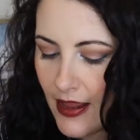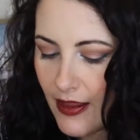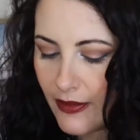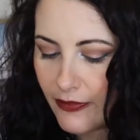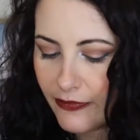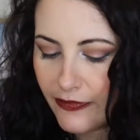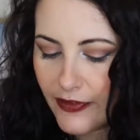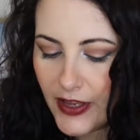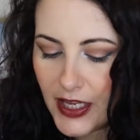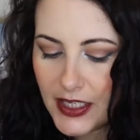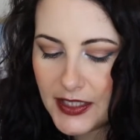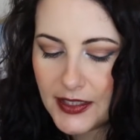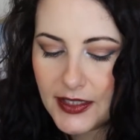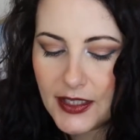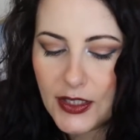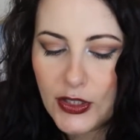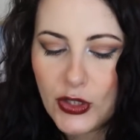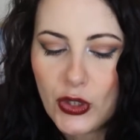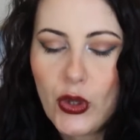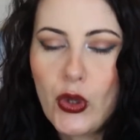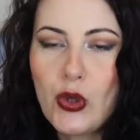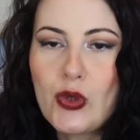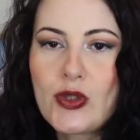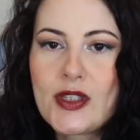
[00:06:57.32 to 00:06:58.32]
first I
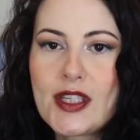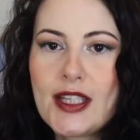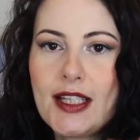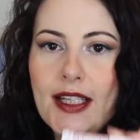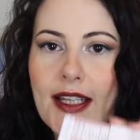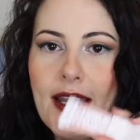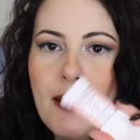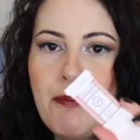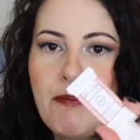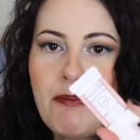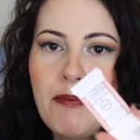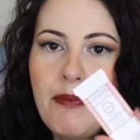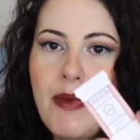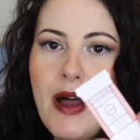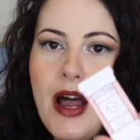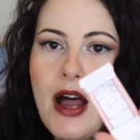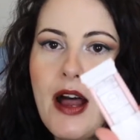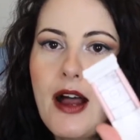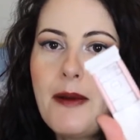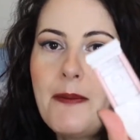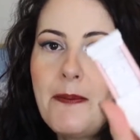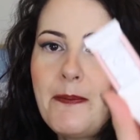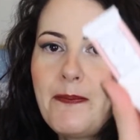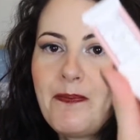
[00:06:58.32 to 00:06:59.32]
use a lip
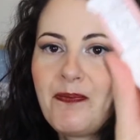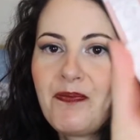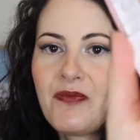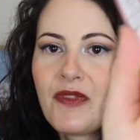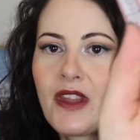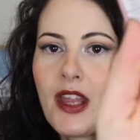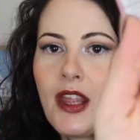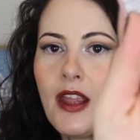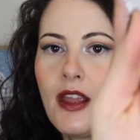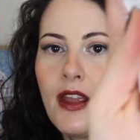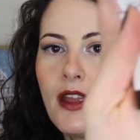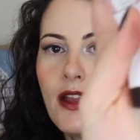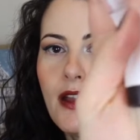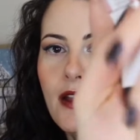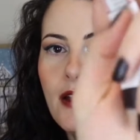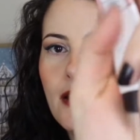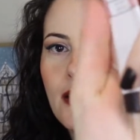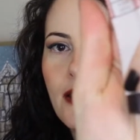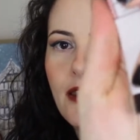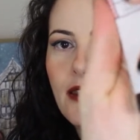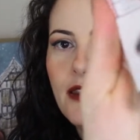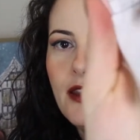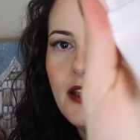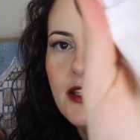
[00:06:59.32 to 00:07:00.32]
balm,
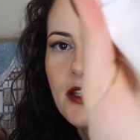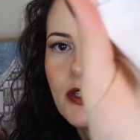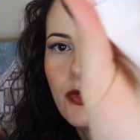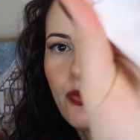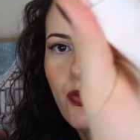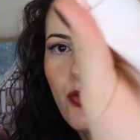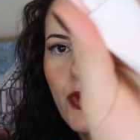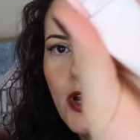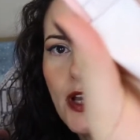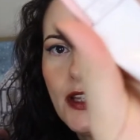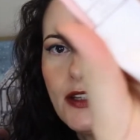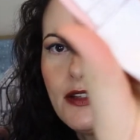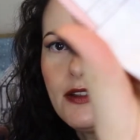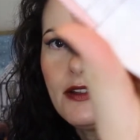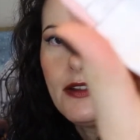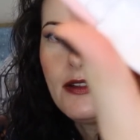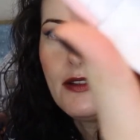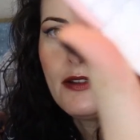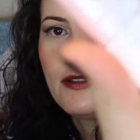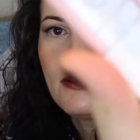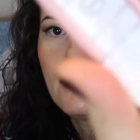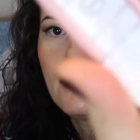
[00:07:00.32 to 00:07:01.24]
this one